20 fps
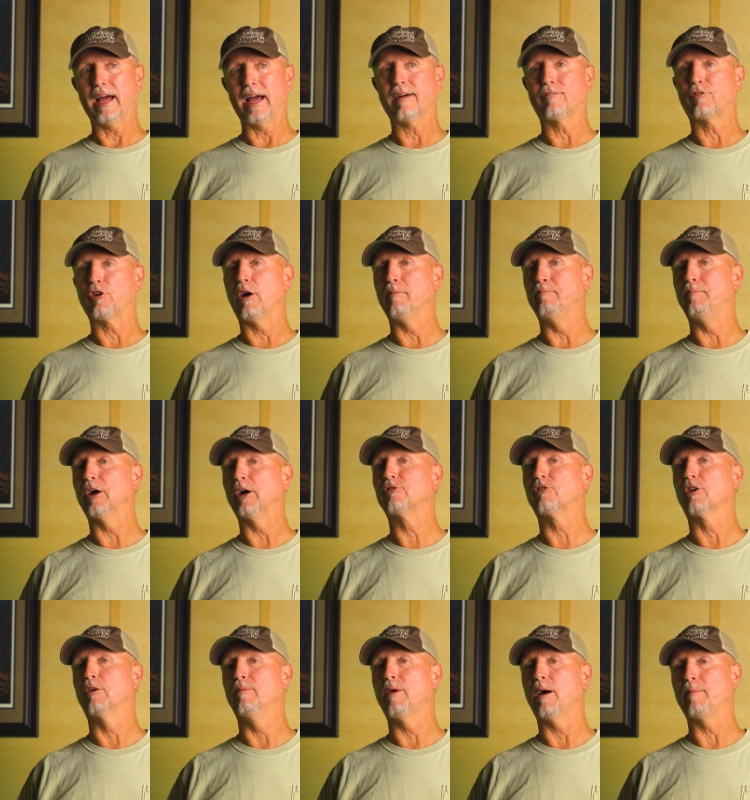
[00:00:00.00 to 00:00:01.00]
after I
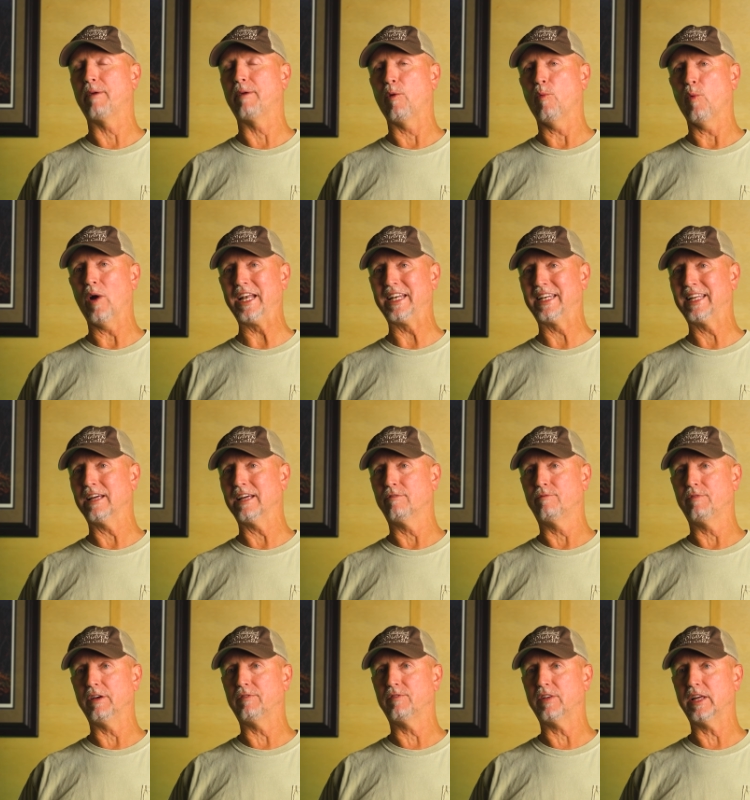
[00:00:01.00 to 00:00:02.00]
busted them up, I wait
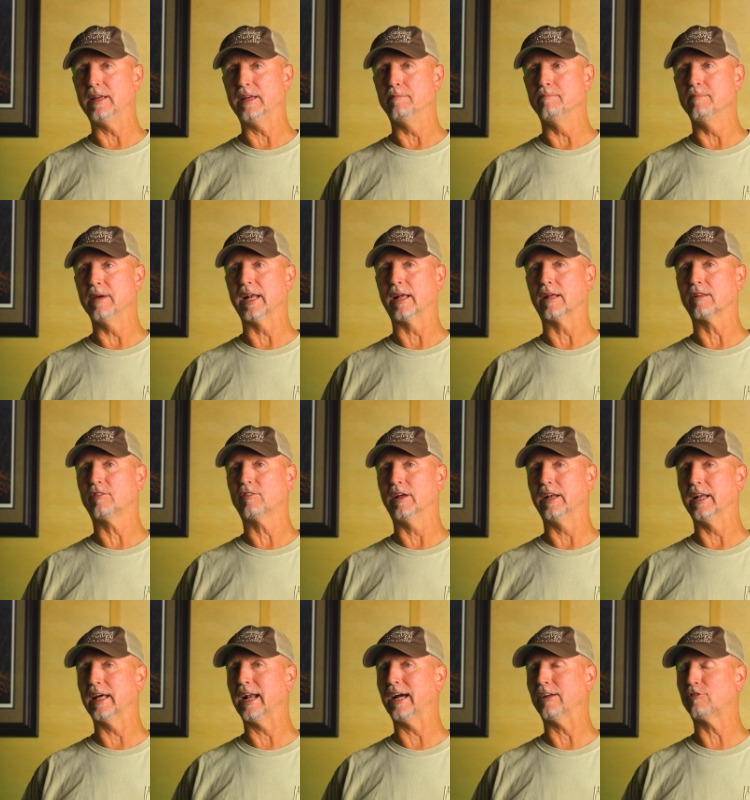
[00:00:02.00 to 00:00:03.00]
10-15 minutes. And
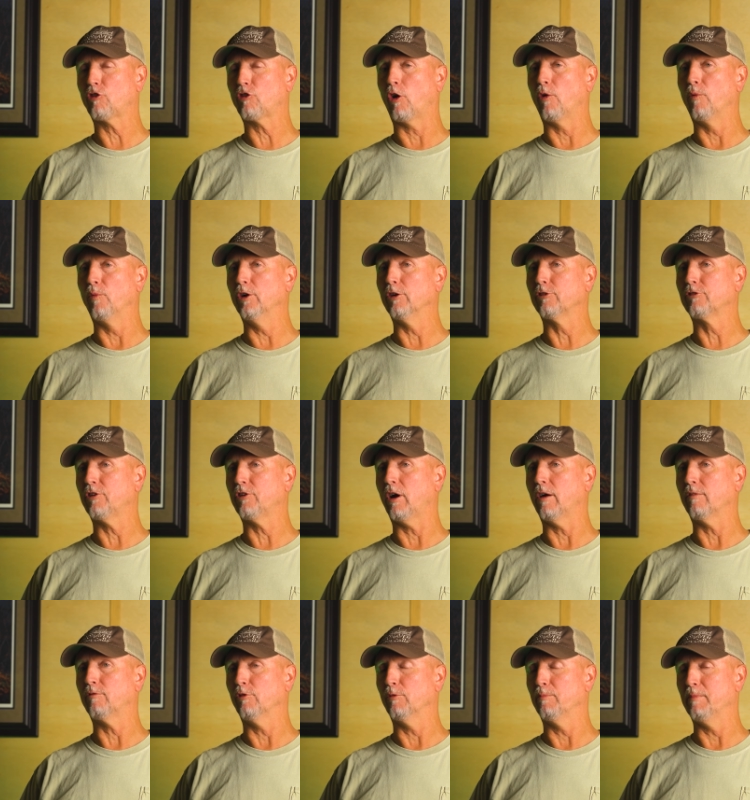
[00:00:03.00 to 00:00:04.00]
then I start real
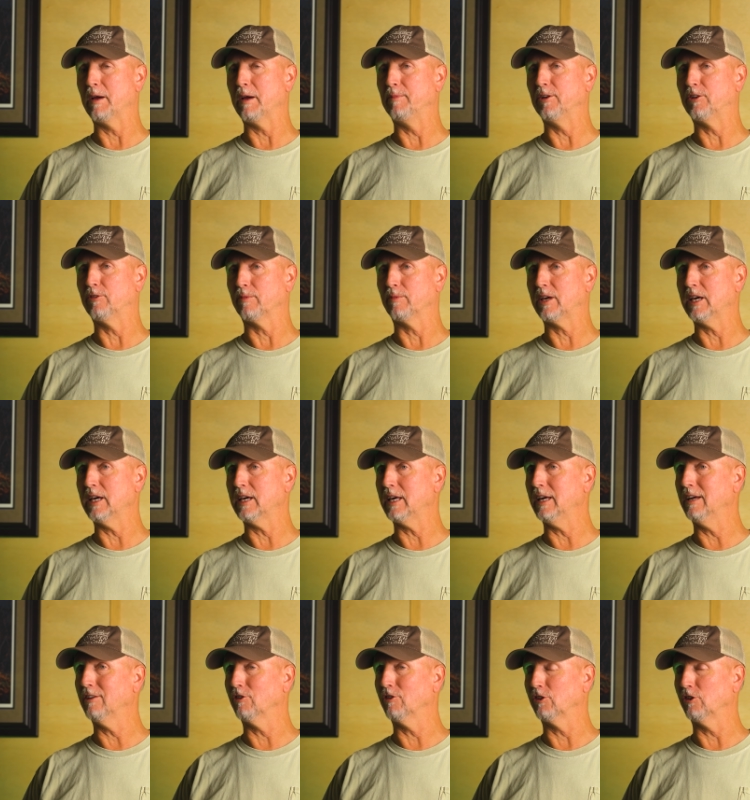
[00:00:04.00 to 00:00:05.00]
soft with maybe some
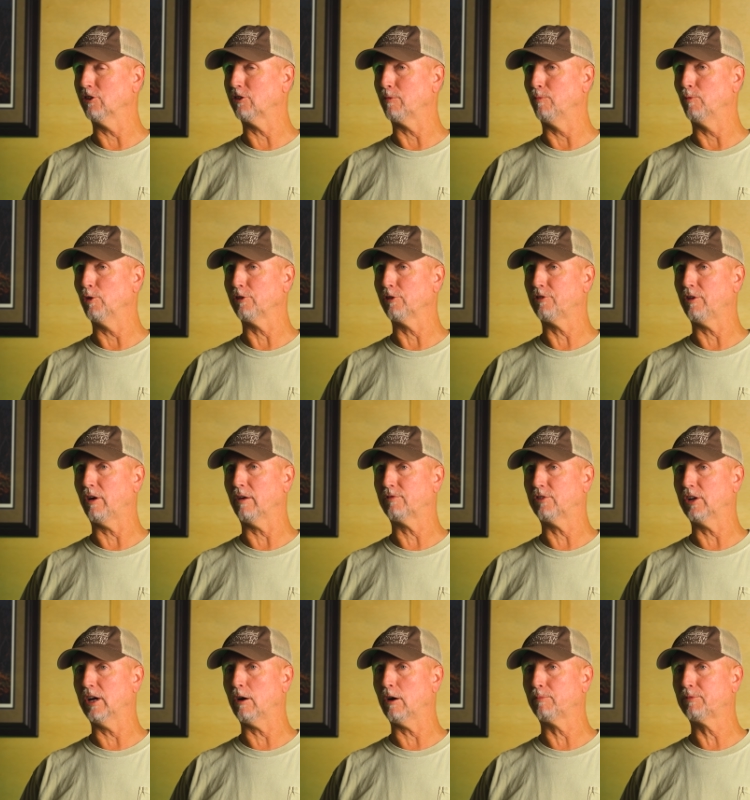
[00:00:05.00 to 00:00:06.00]
KeeKees and get some real soft
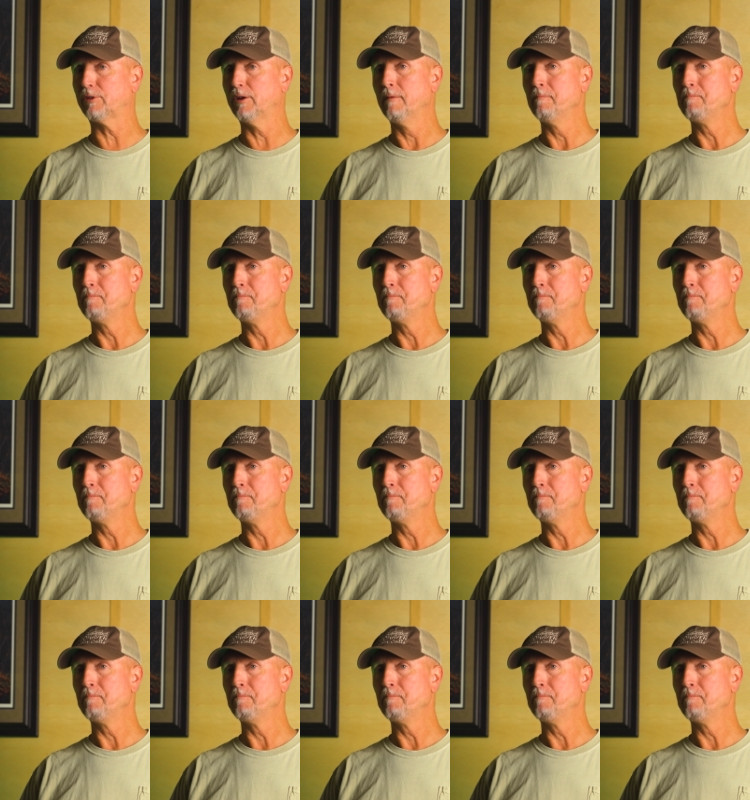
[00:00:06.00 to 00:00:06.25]
yelps.